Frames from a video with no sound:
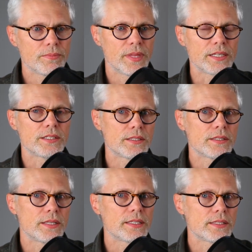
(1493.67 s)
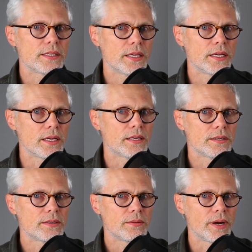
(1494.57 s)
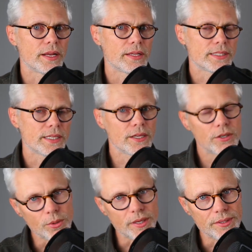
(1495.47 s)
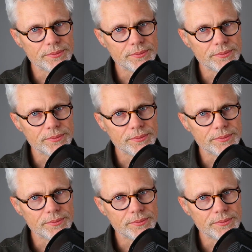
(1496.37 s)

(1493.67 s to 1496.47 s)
That's that's the key, right? That's how you do it.